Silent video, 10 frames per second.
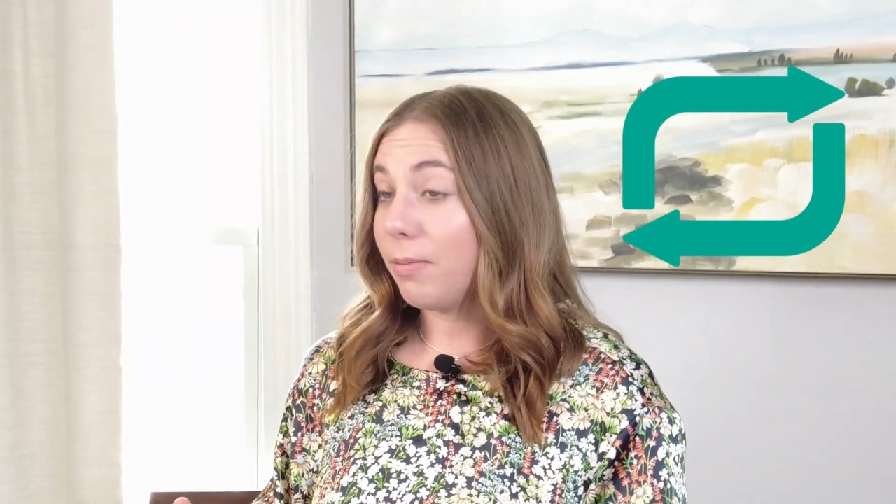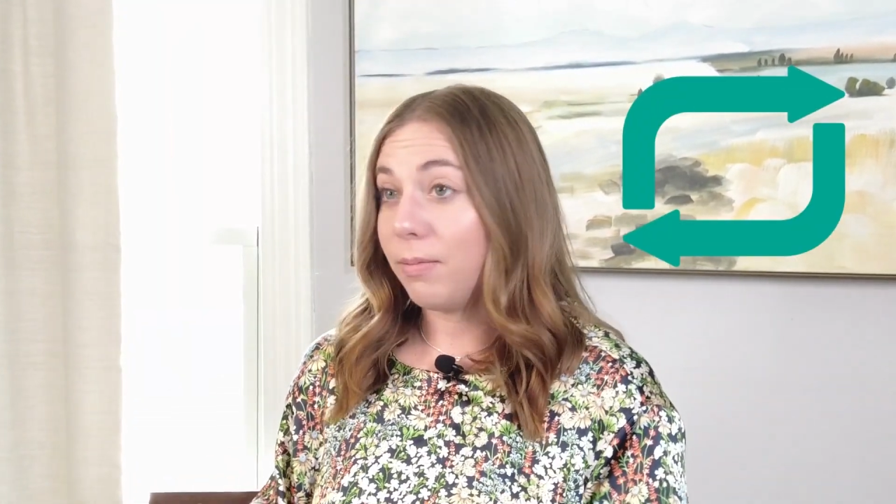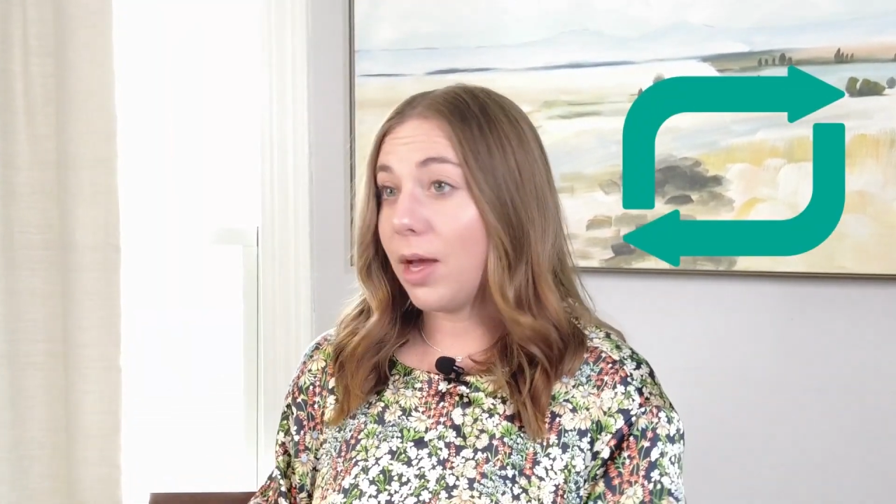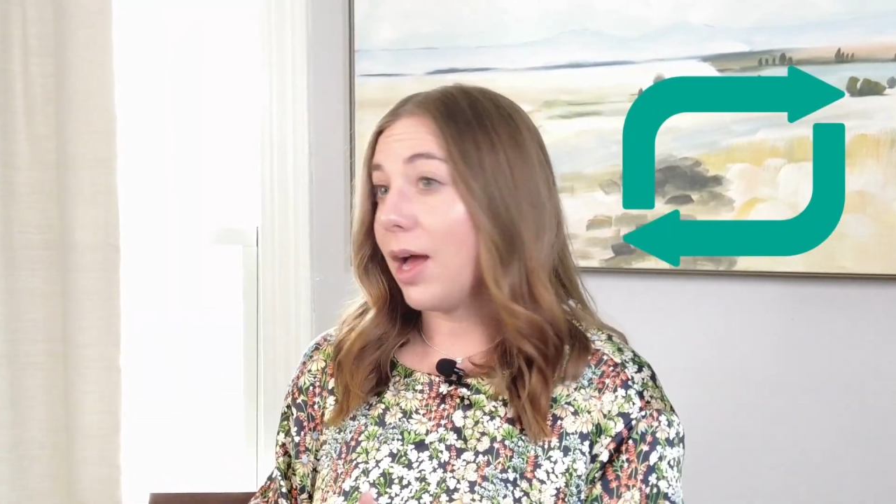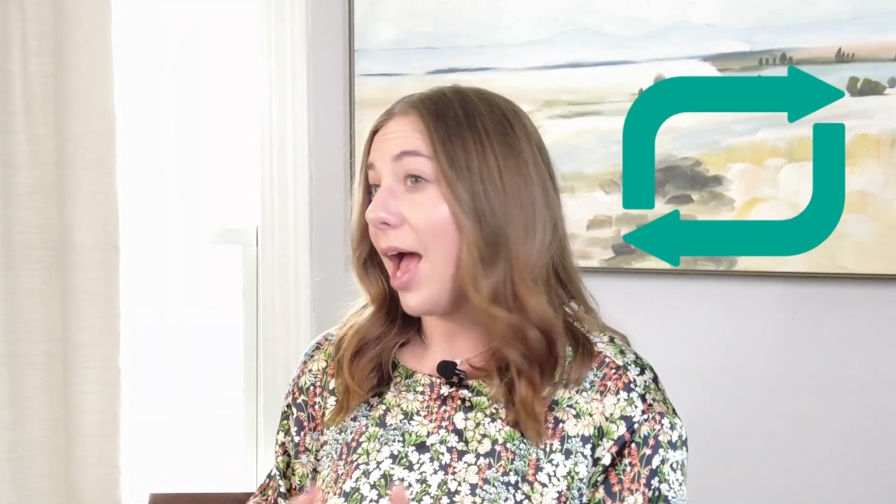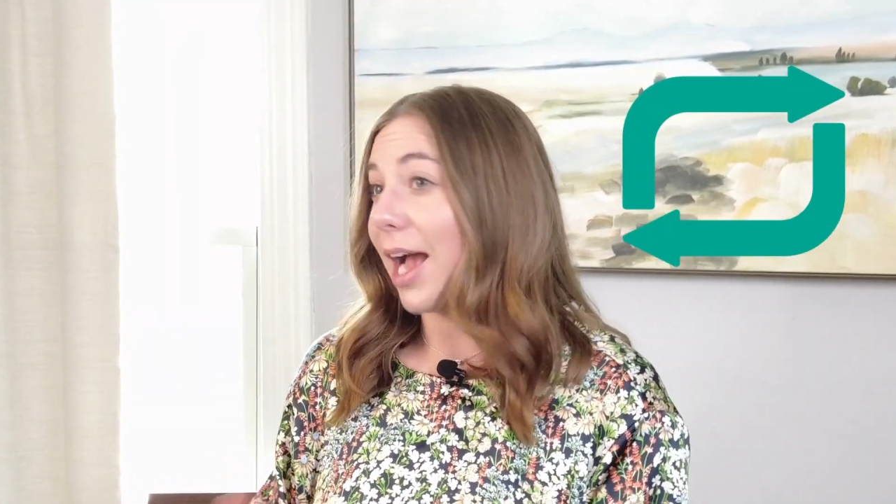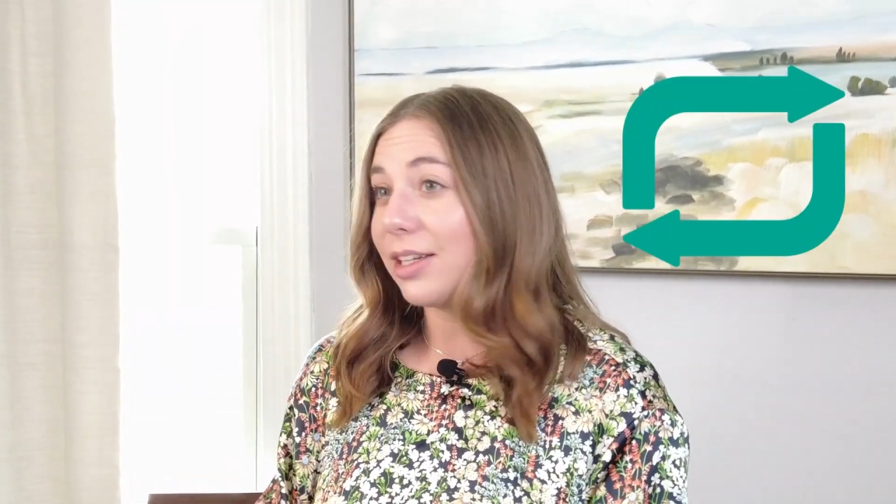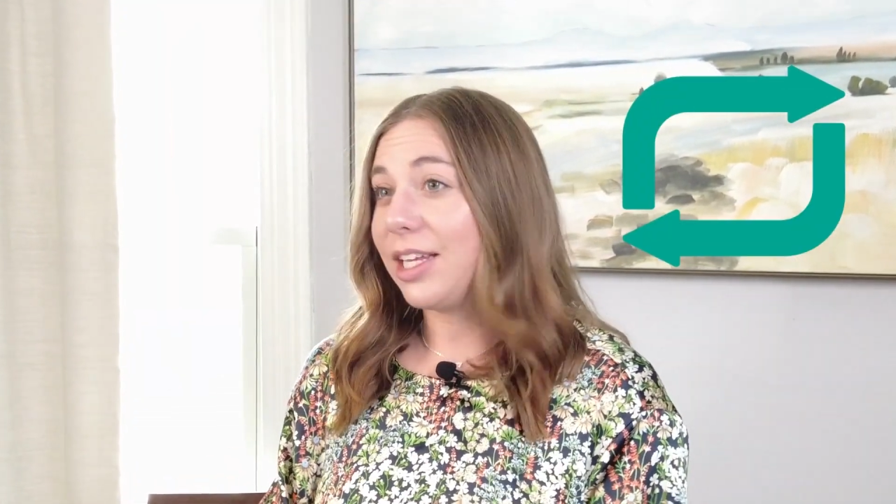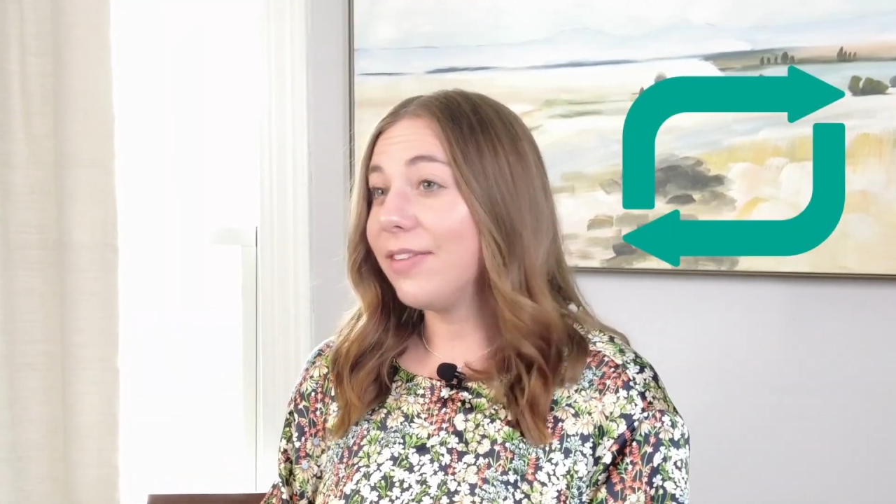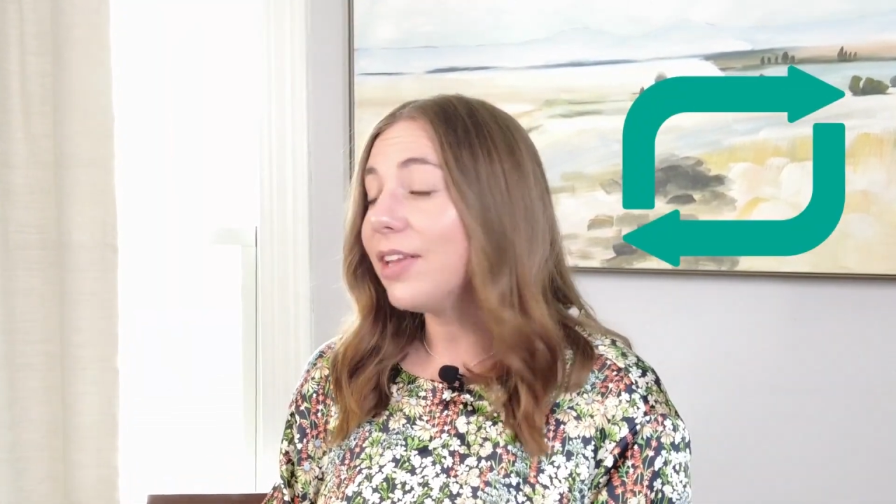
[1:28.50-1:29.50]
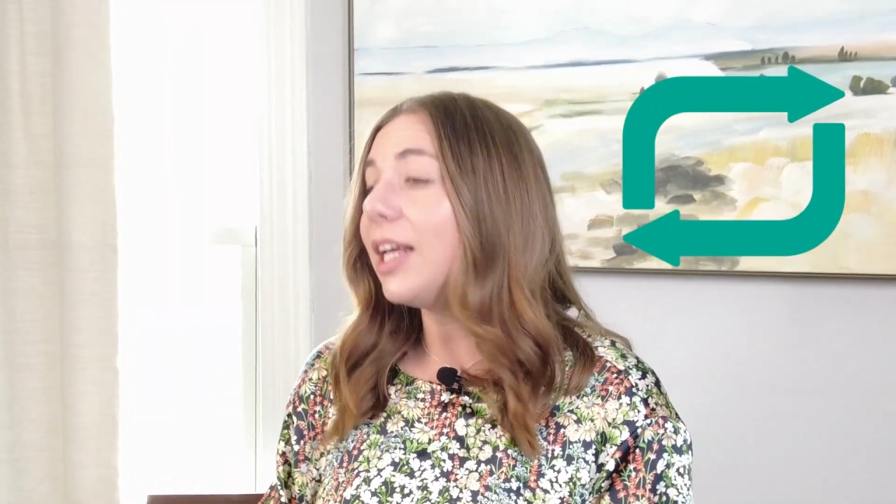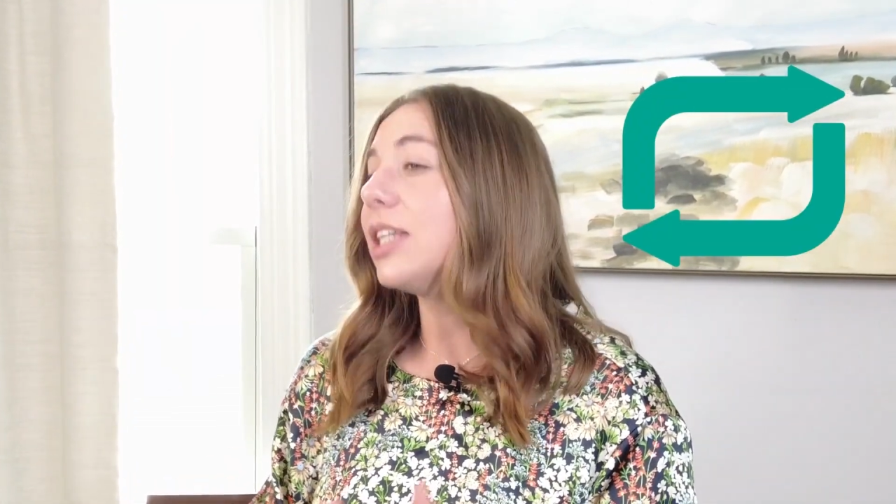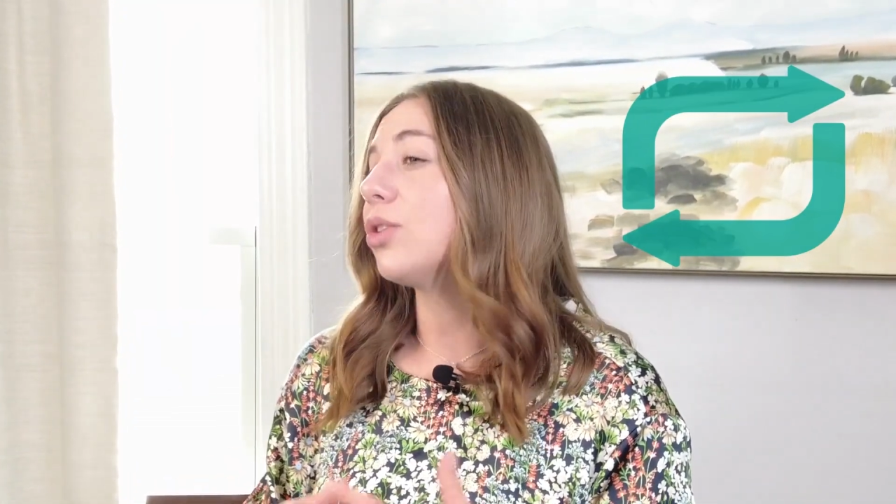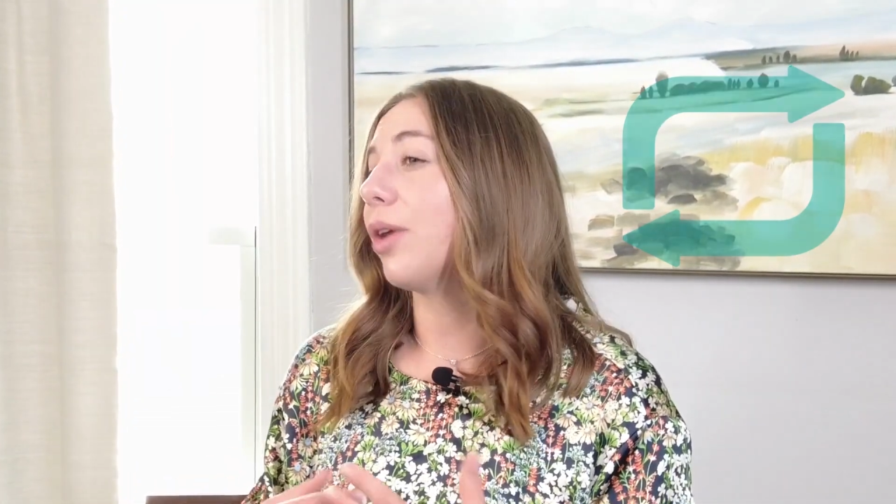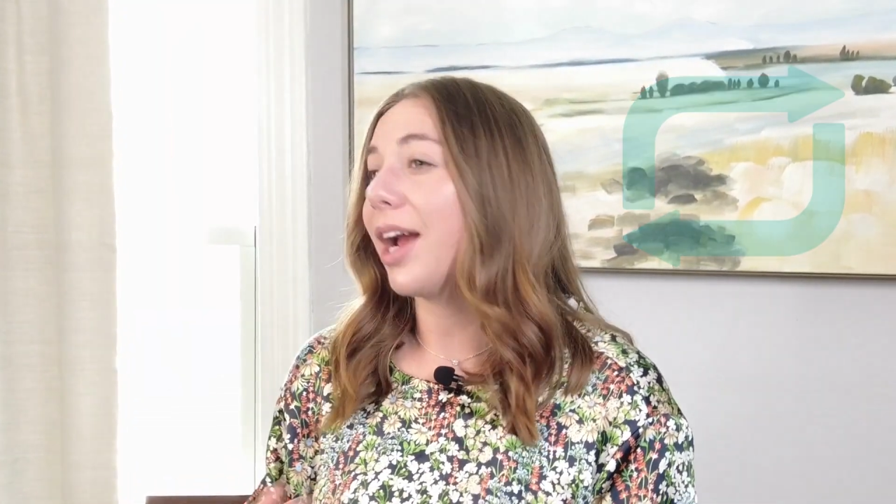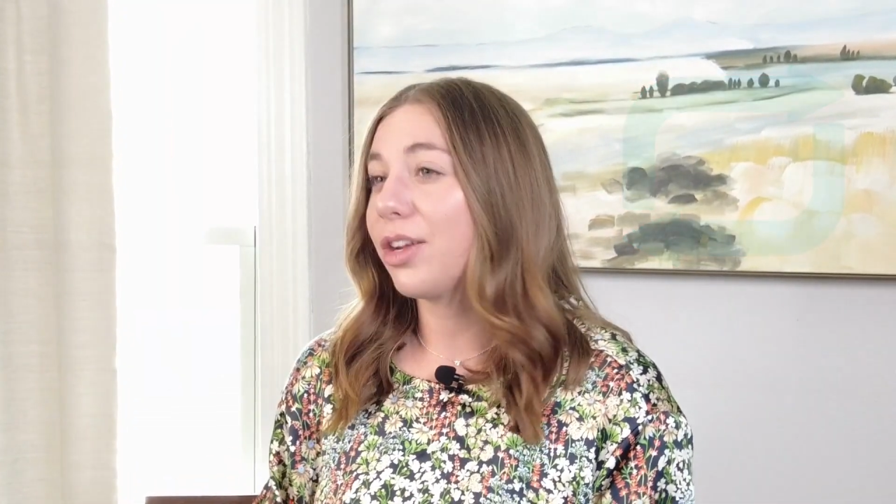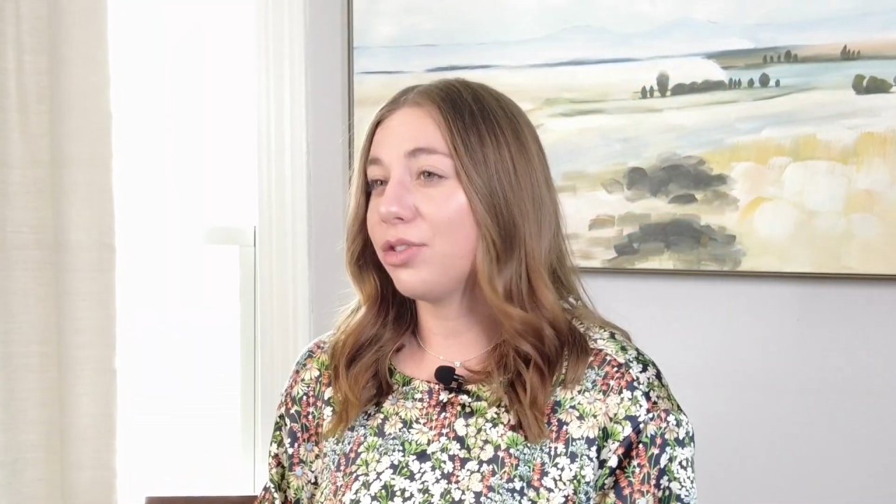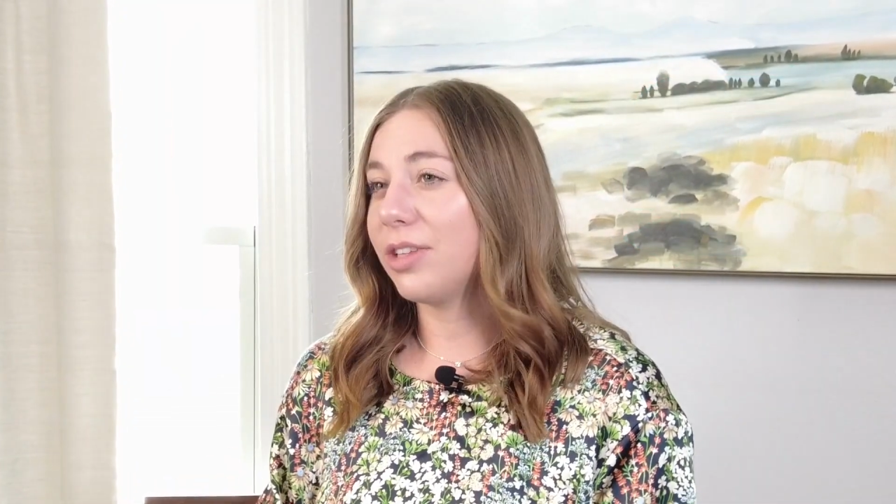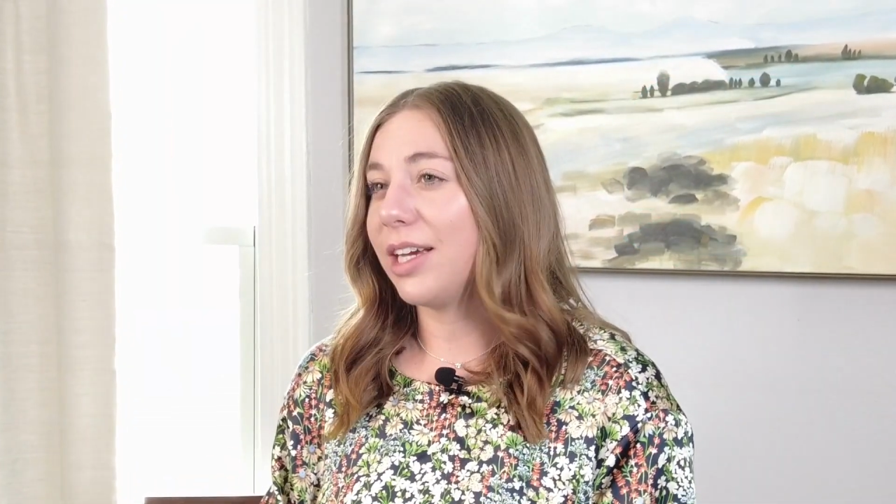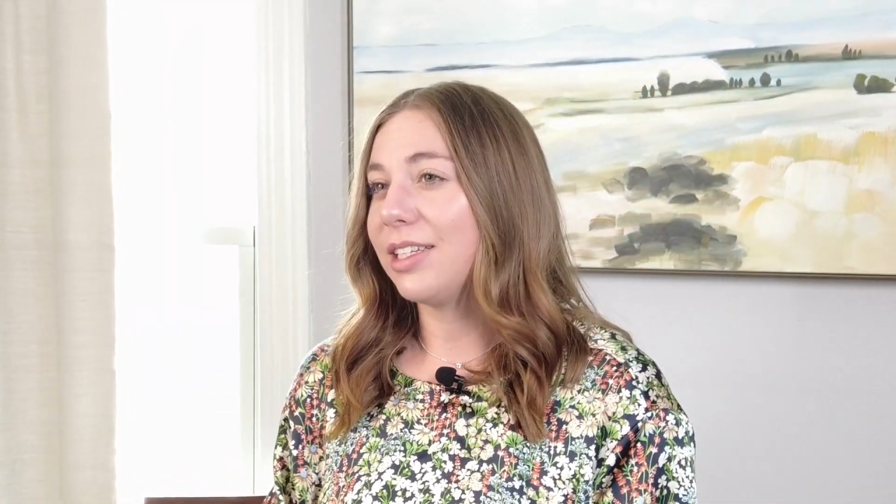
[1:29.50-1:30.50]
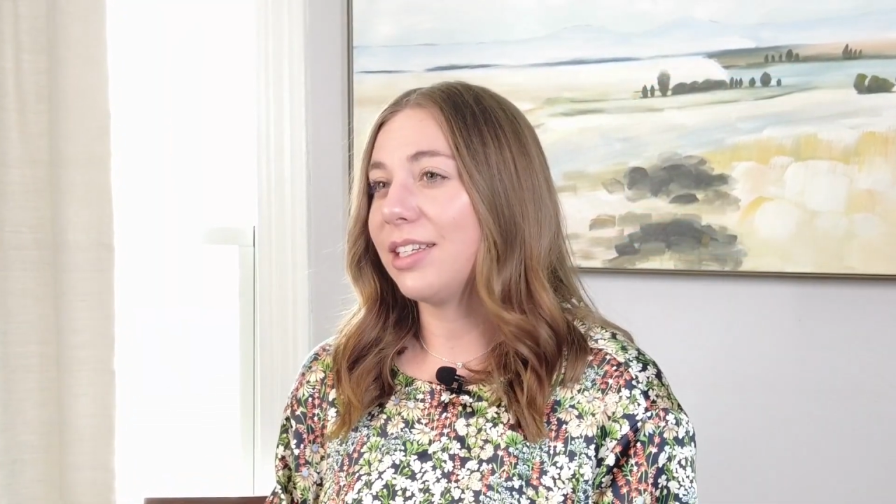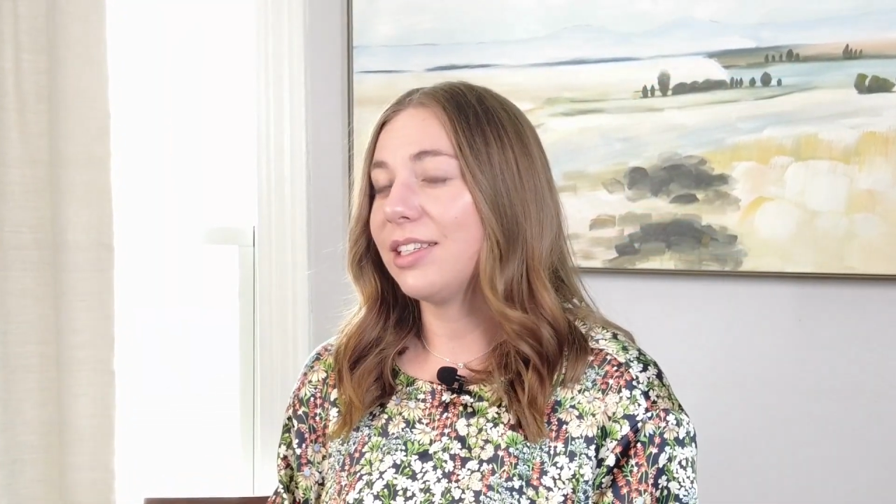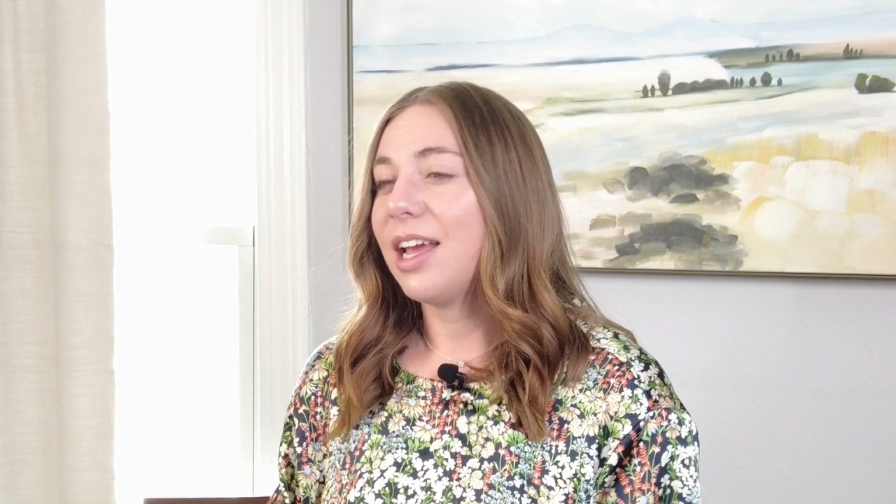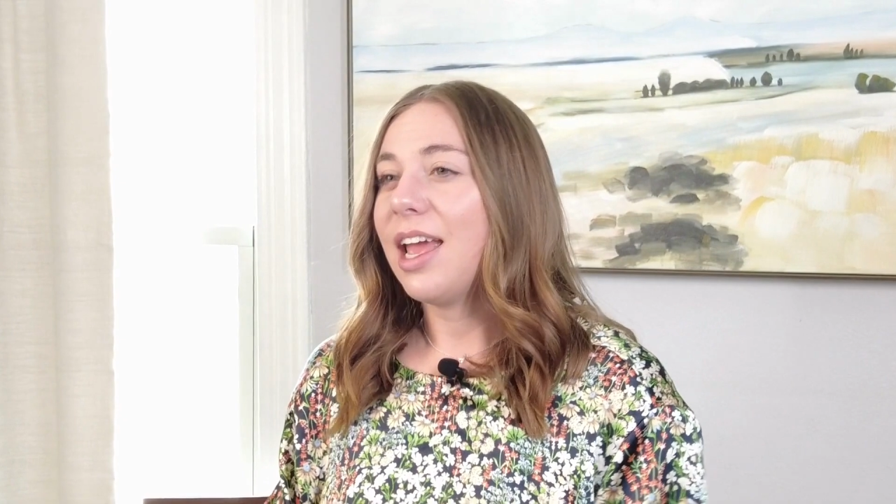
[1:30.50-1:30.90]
uh, activities or exercises